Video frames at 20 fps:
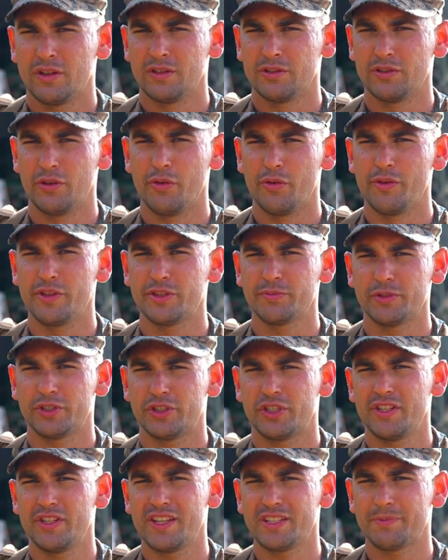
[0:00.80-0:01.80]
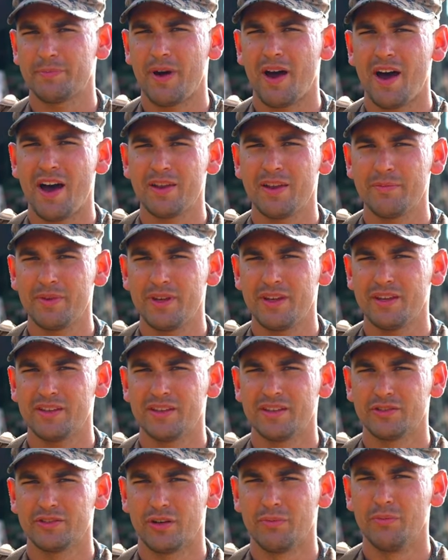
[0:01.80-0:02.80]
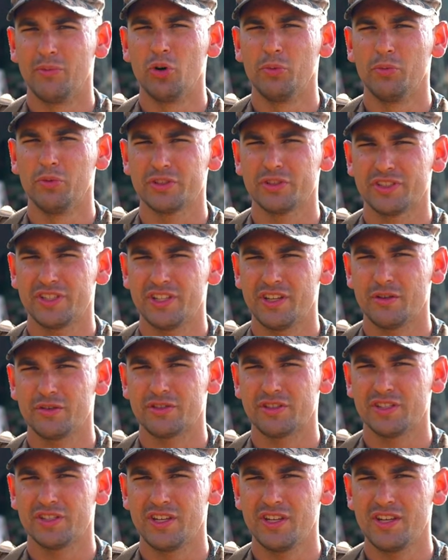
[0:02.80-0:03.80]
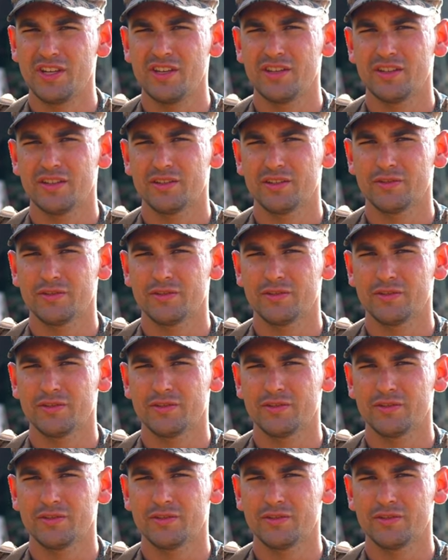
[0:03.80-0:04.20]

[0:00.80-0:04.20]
So this machine that's behind me is our mobile COC.